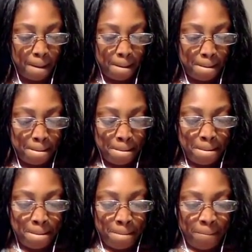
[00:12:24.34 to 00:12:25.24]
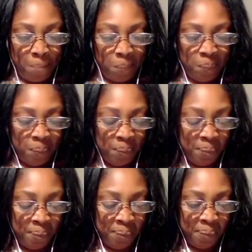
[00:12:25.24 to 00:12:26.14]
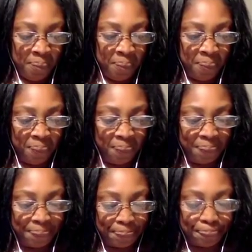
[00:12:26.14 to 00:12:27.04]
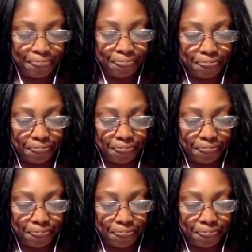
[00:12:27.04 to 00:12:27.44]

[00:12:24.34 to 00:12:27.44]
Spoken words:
(no one is talking)